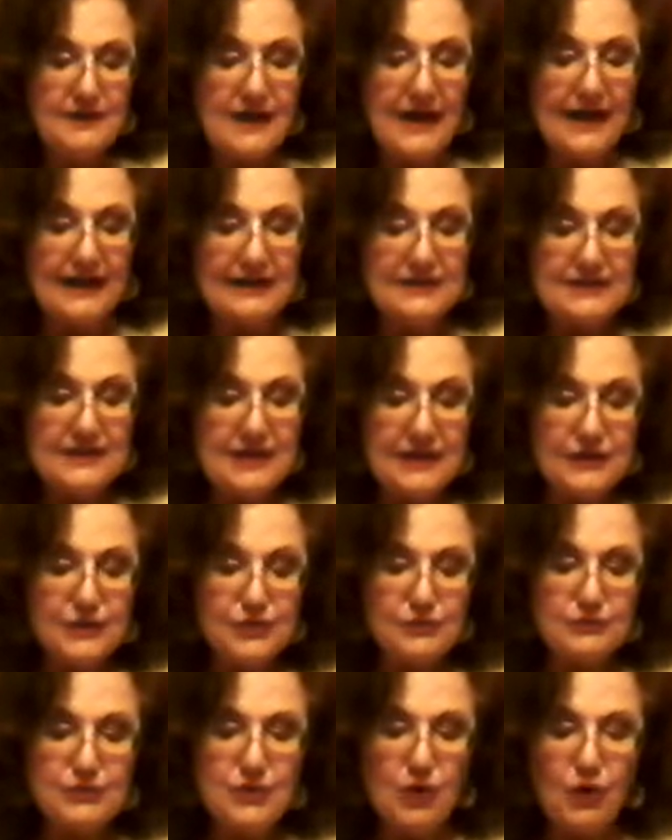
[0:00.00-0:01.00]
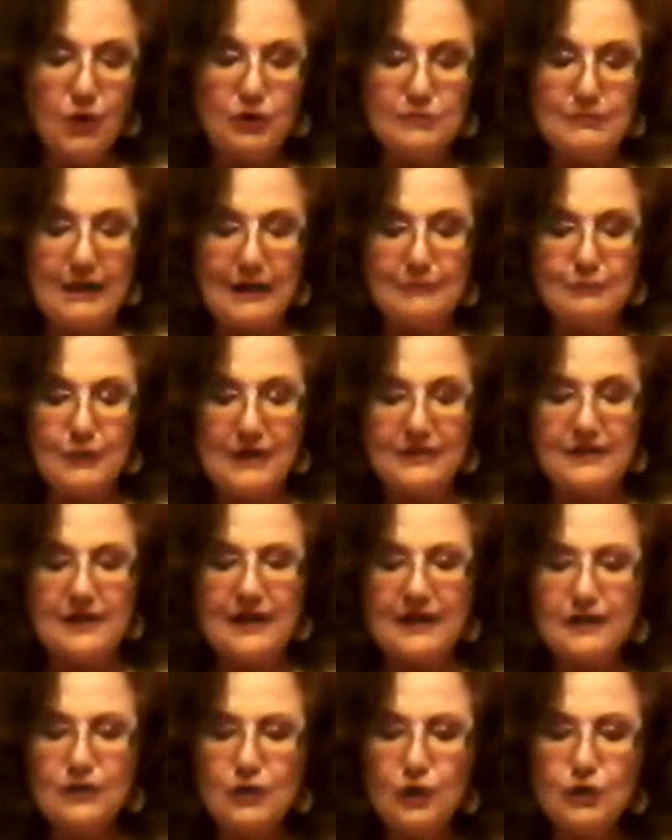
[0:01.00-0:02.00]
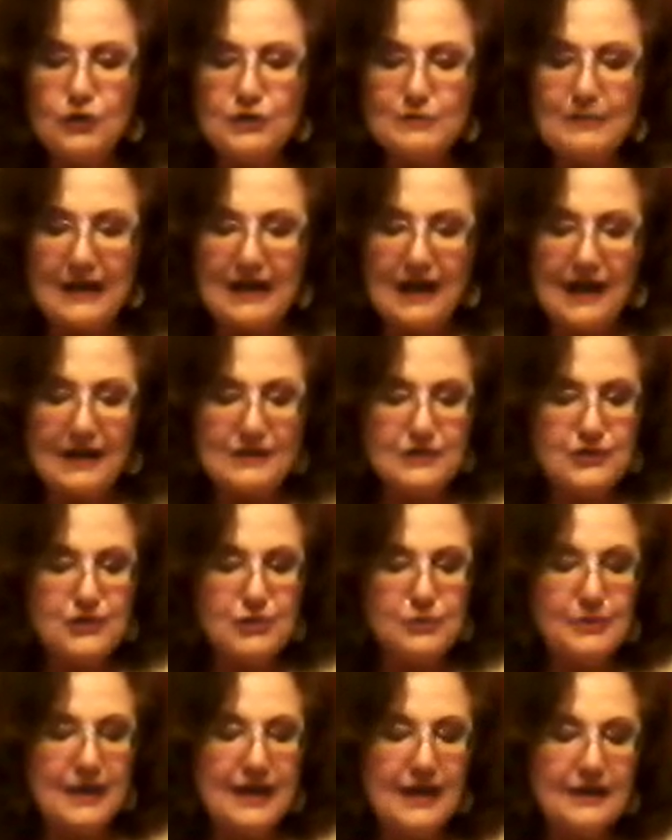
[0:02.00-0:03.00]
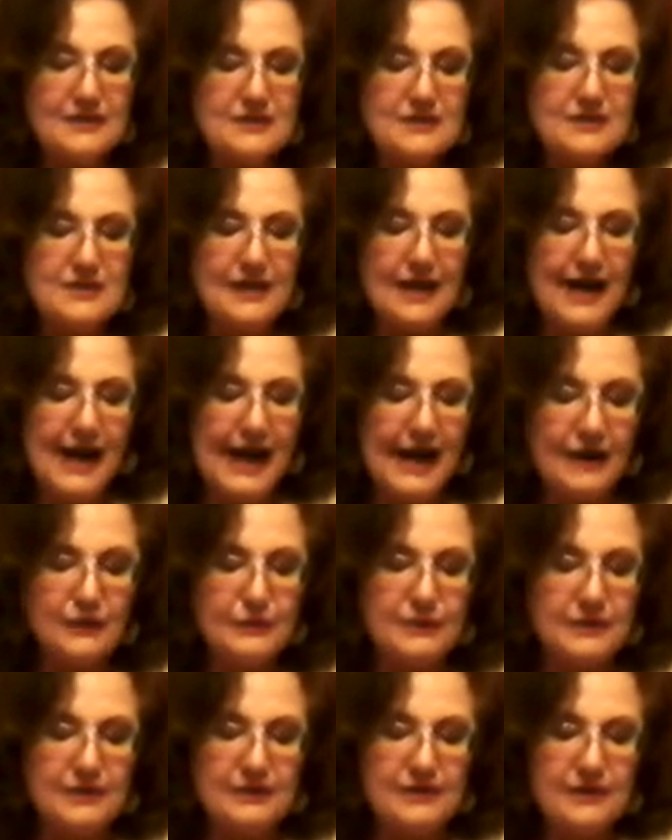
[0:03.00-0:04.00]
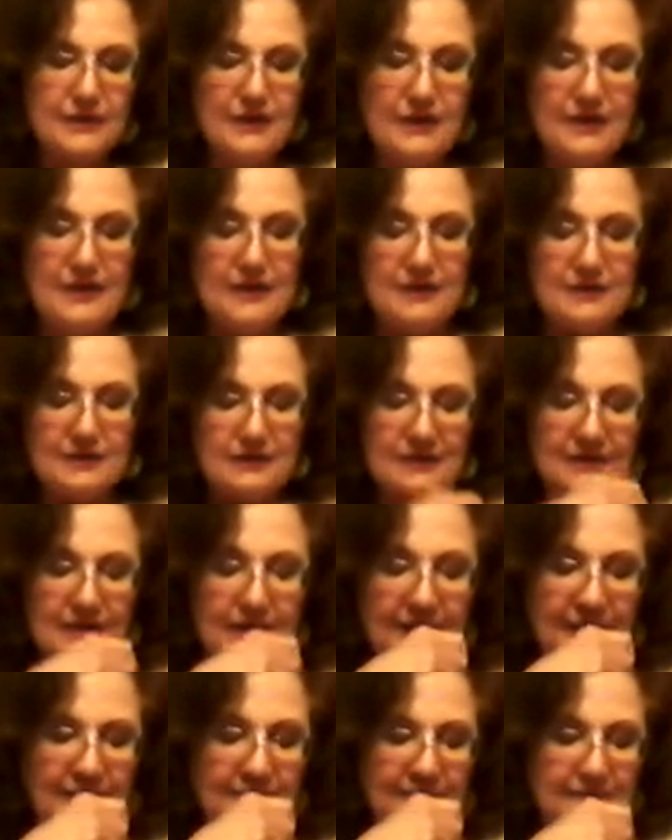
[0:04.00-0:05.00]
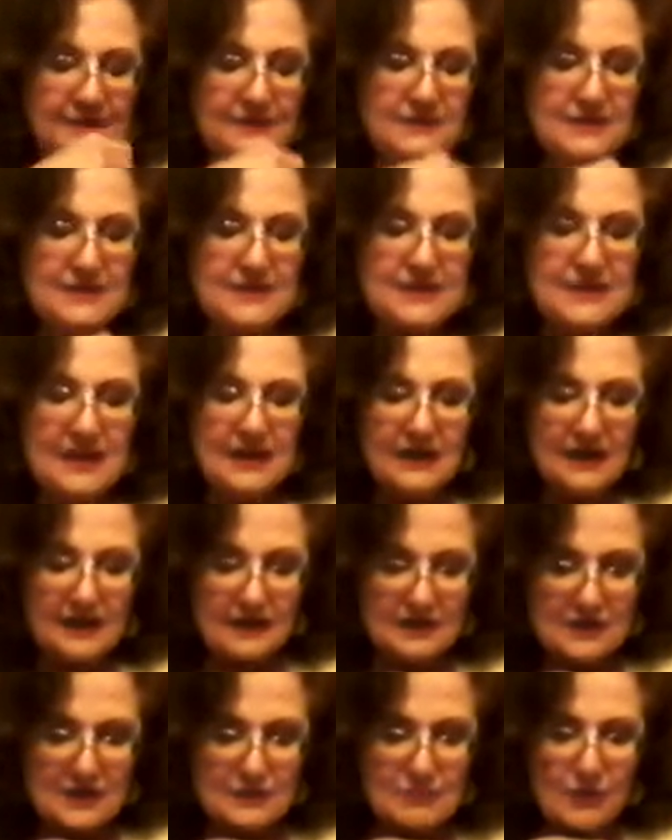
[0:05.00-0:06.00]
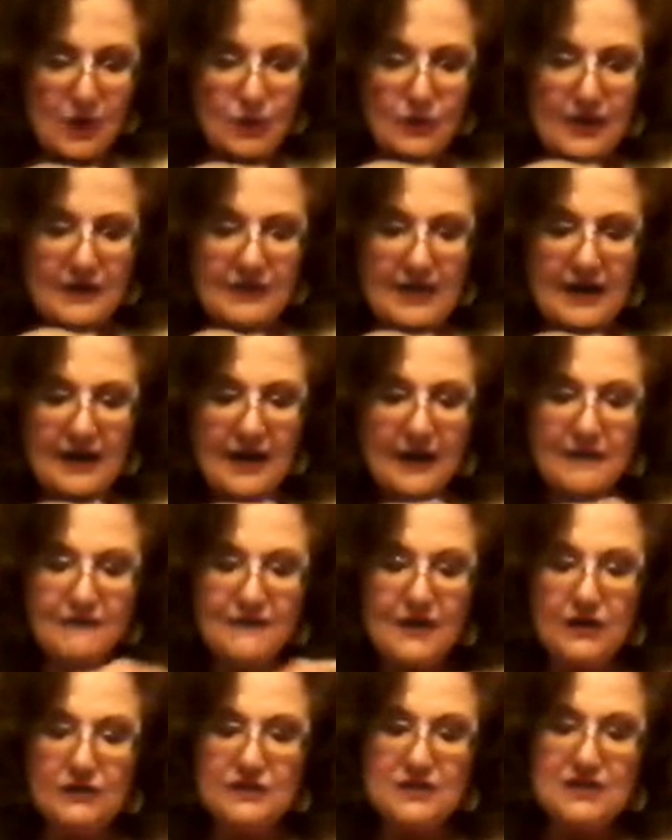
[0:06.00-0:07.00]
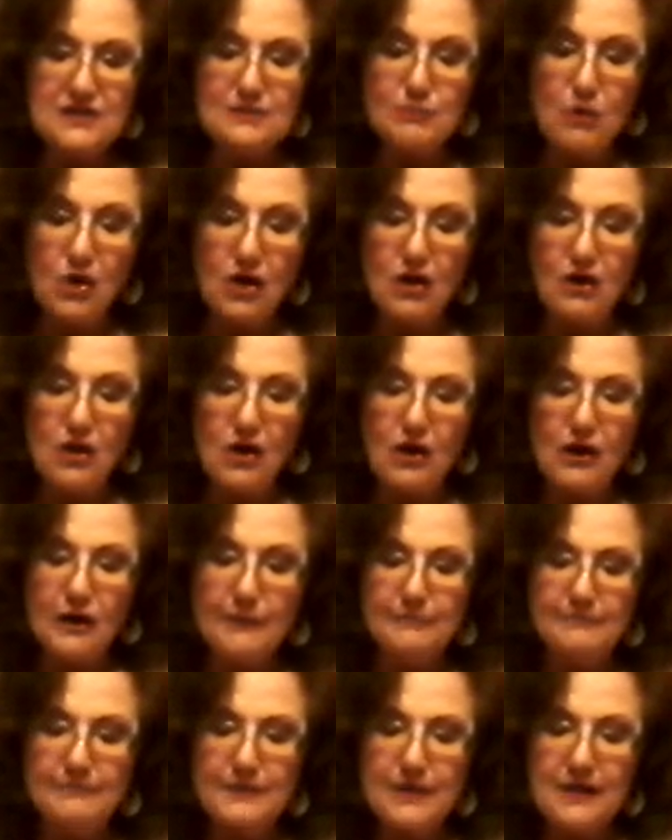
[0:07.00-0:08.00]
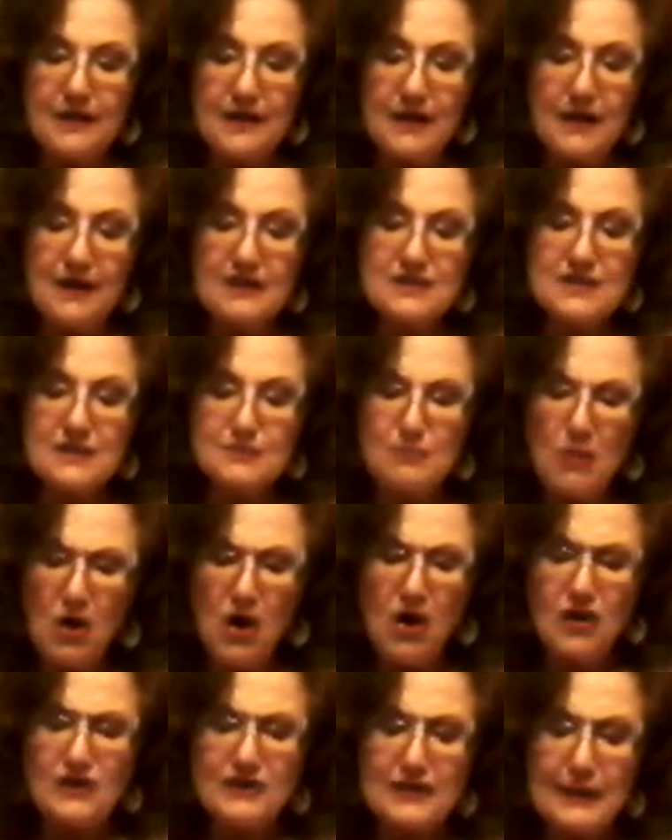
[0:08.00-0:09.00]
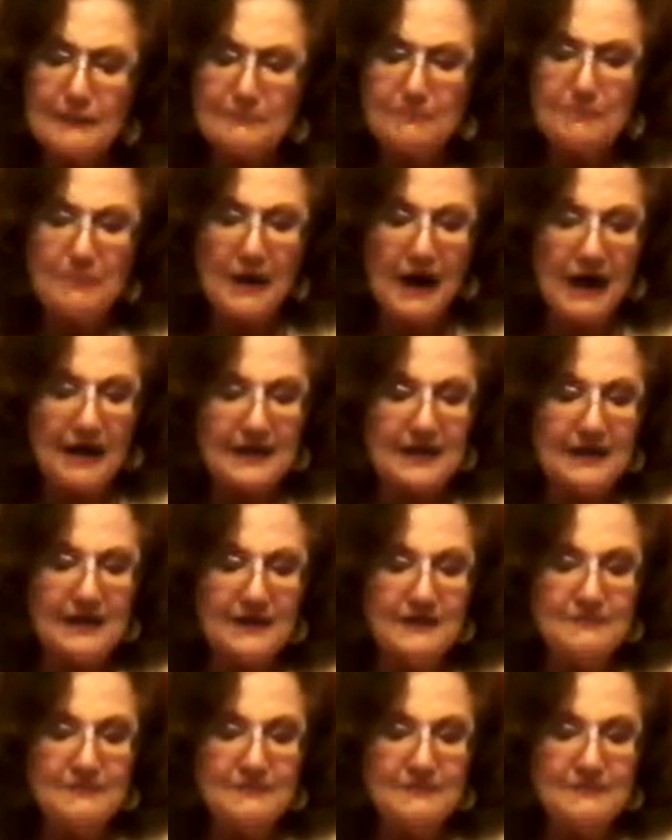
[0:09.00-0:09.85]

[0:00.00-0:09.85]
I continued to hold my breath, and I closed my eyes, too, against the acrid, stinging smoke, and then I felt a small arm, a small, limp body.